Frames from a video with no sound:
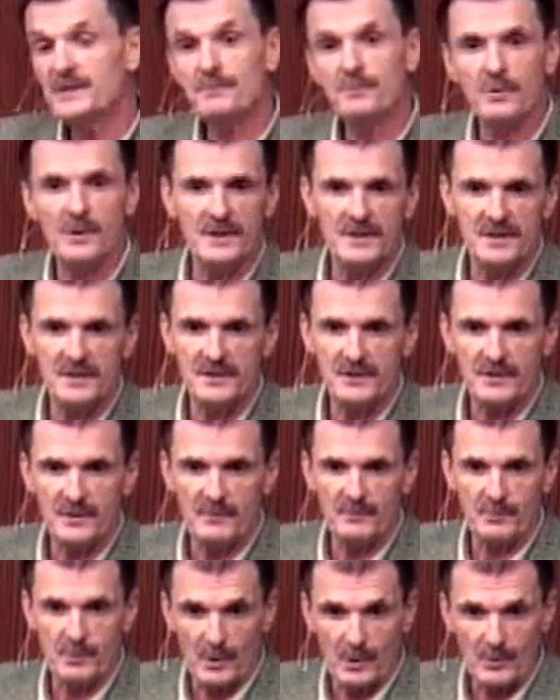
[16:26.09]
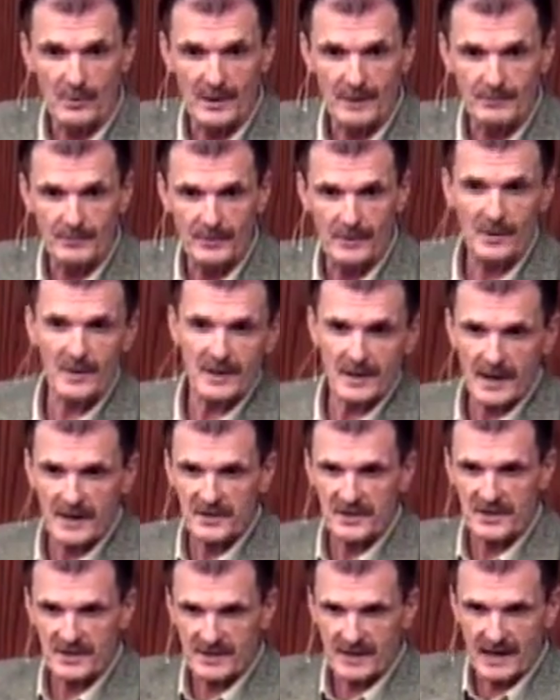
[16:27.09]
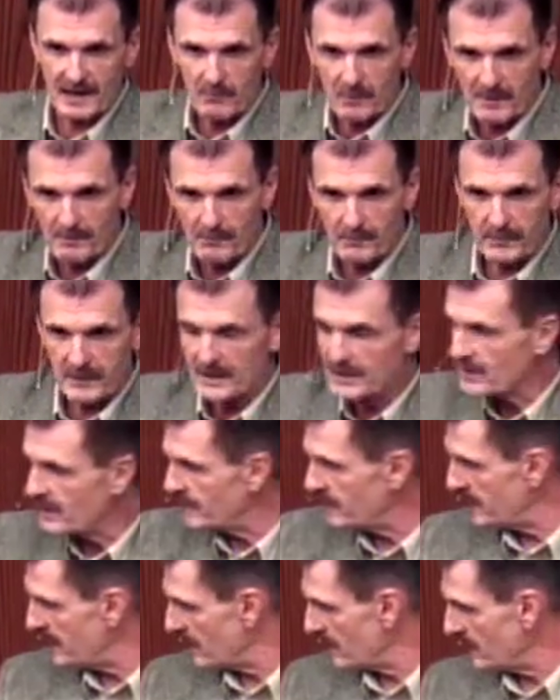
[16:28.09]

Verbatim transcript: presidents of program, they're the guys that decide what gets on the air,